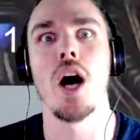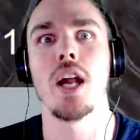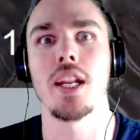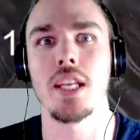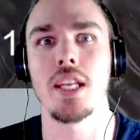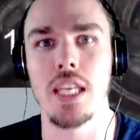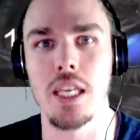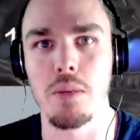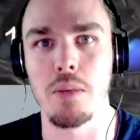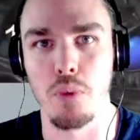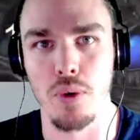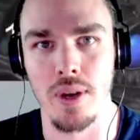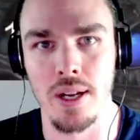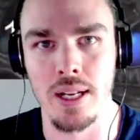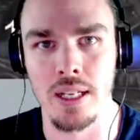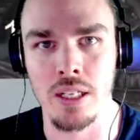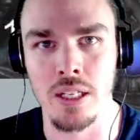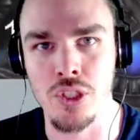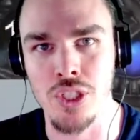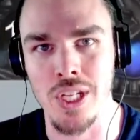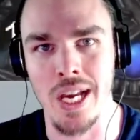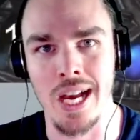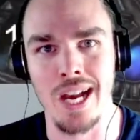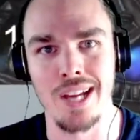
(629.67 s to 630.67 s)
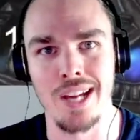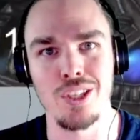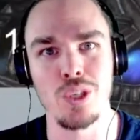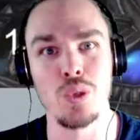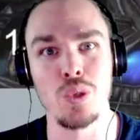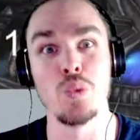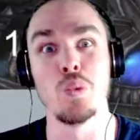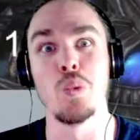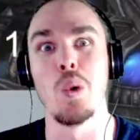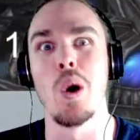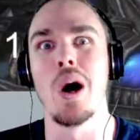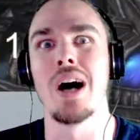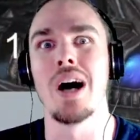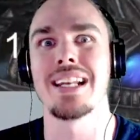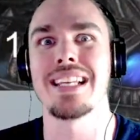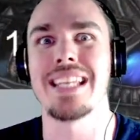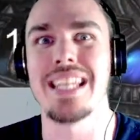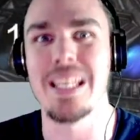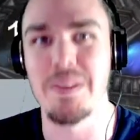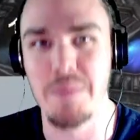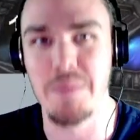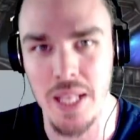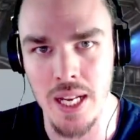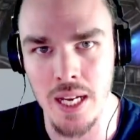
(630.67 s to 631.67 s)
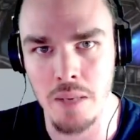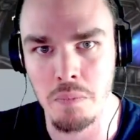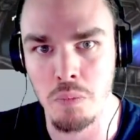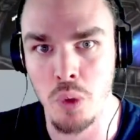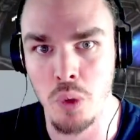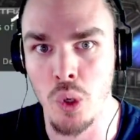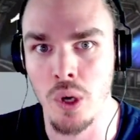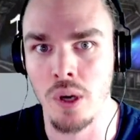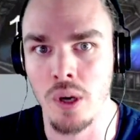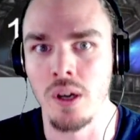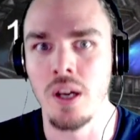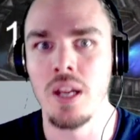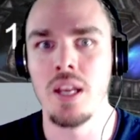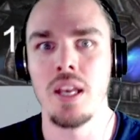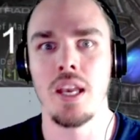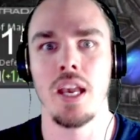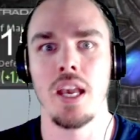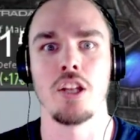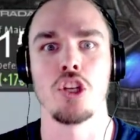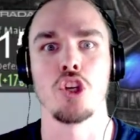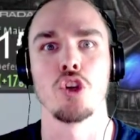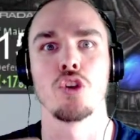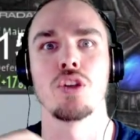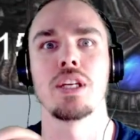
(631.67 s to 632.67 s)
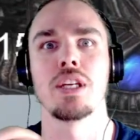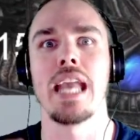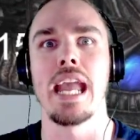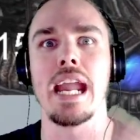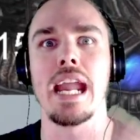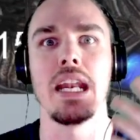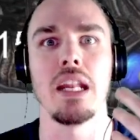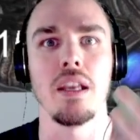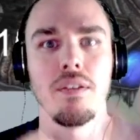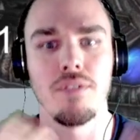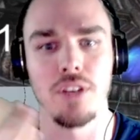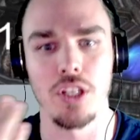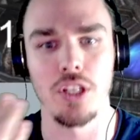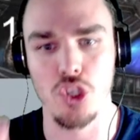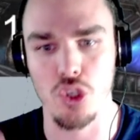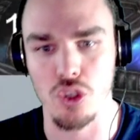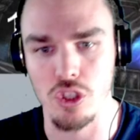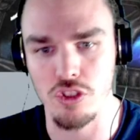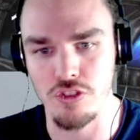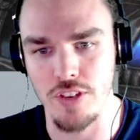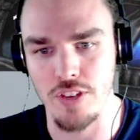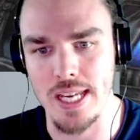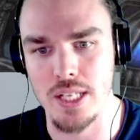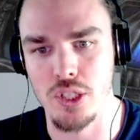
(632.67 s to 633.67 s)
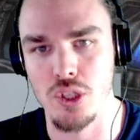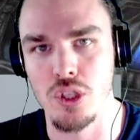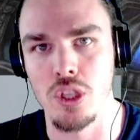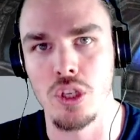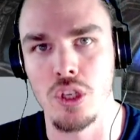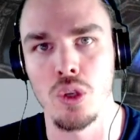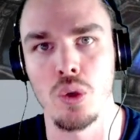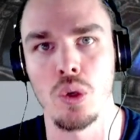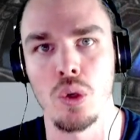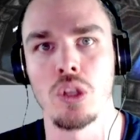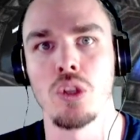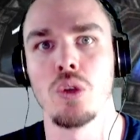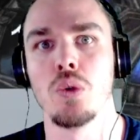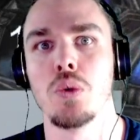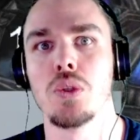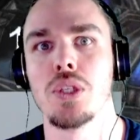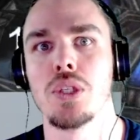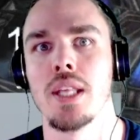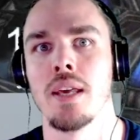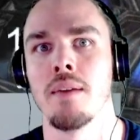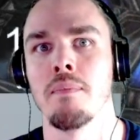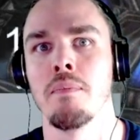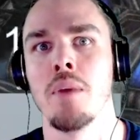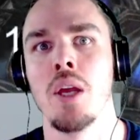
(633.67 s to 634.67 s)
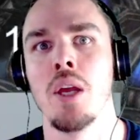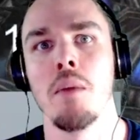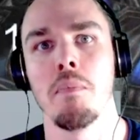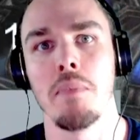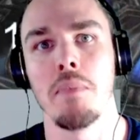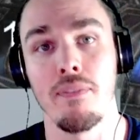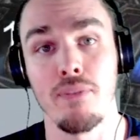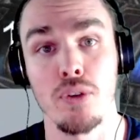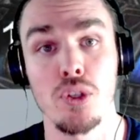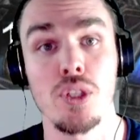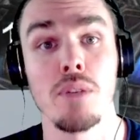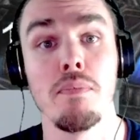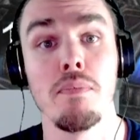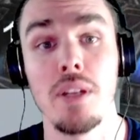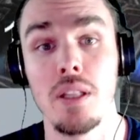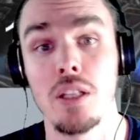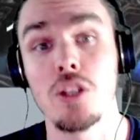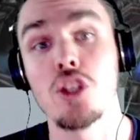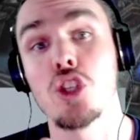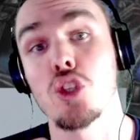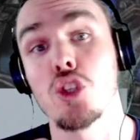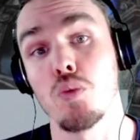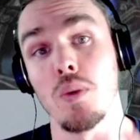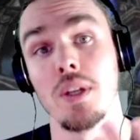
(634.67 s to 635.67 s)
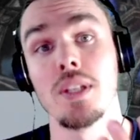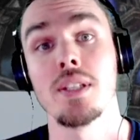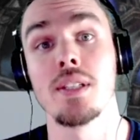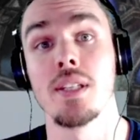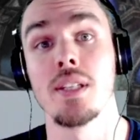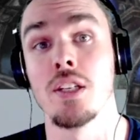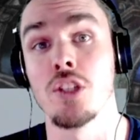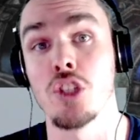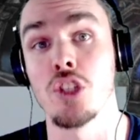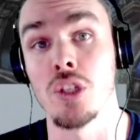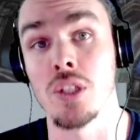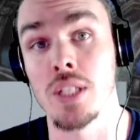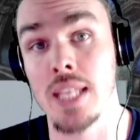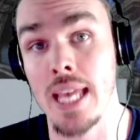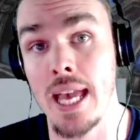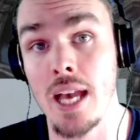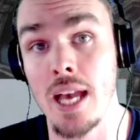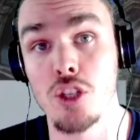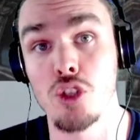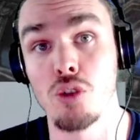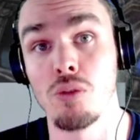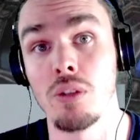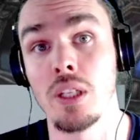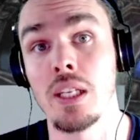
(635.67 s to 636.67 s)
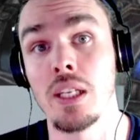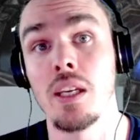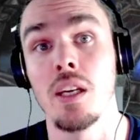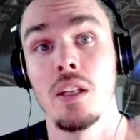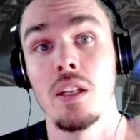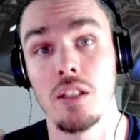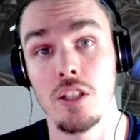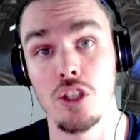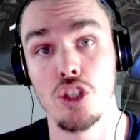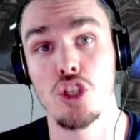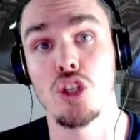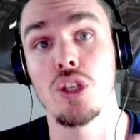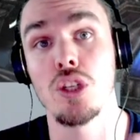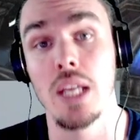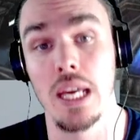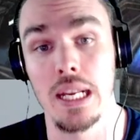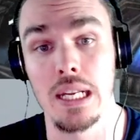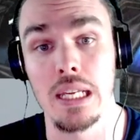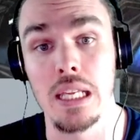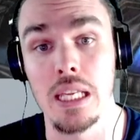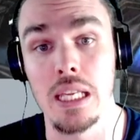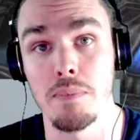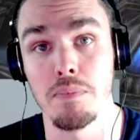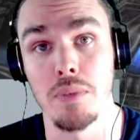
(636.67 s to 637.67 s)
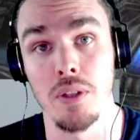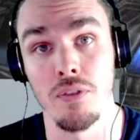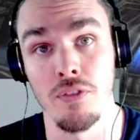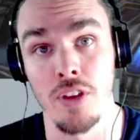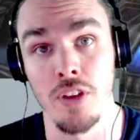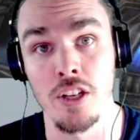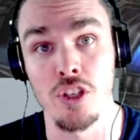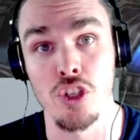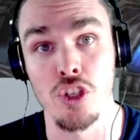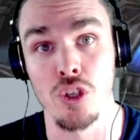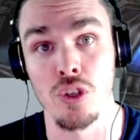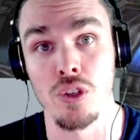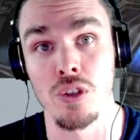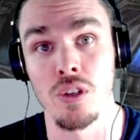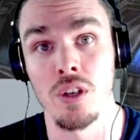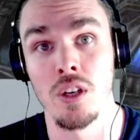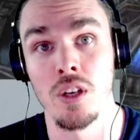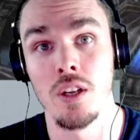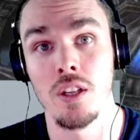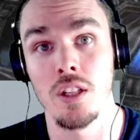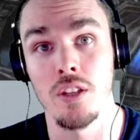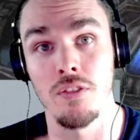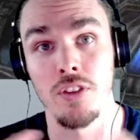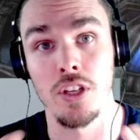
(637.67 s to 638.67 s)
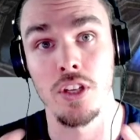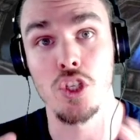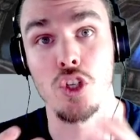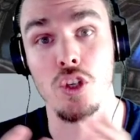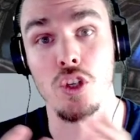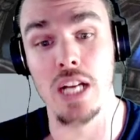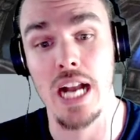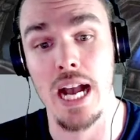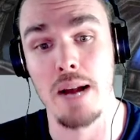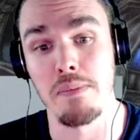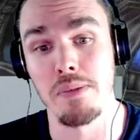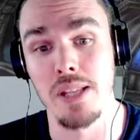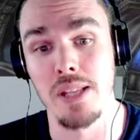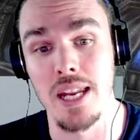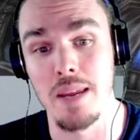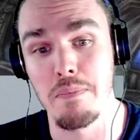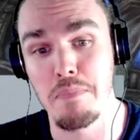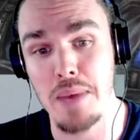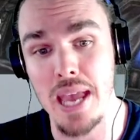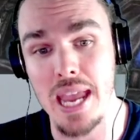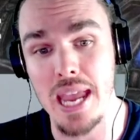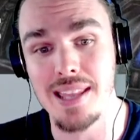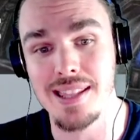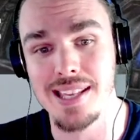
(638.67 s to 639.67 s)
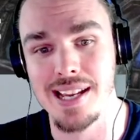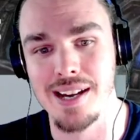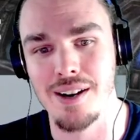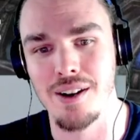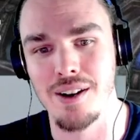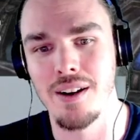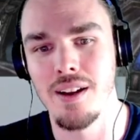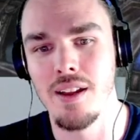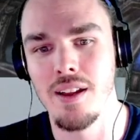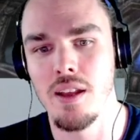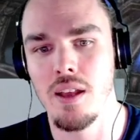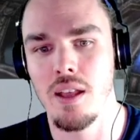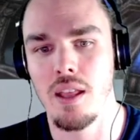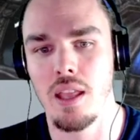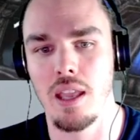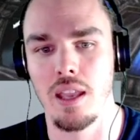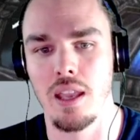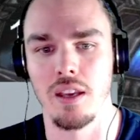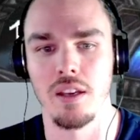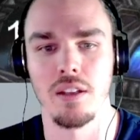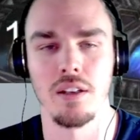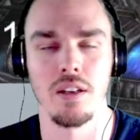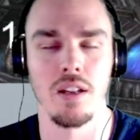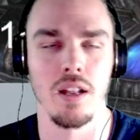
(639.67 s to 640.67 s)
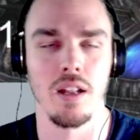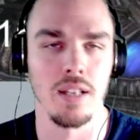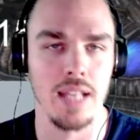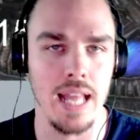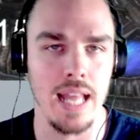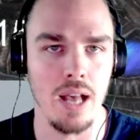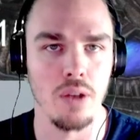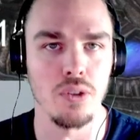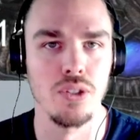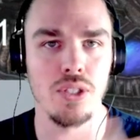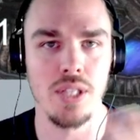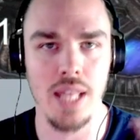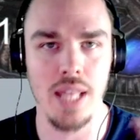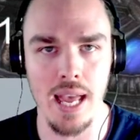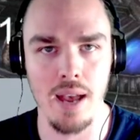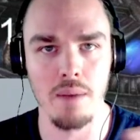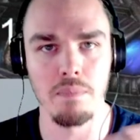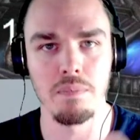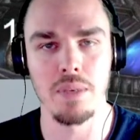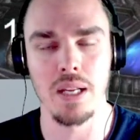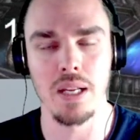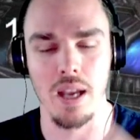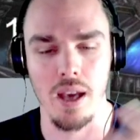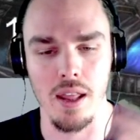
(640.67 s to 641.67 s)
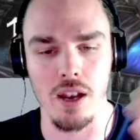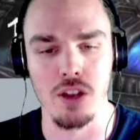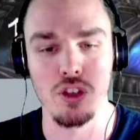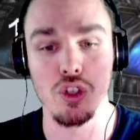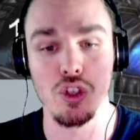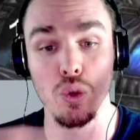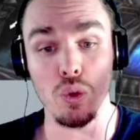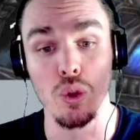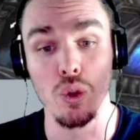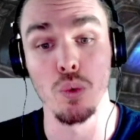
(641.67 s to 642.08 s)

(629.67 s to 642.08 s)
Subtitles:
to keep running ZOT, you want to keep getting more, and you're gaining ventures faster than you can use them. But for somebody that just runs dungeons casually, this should kind of keep the venture goblin at bay there, and allows them to kind of do the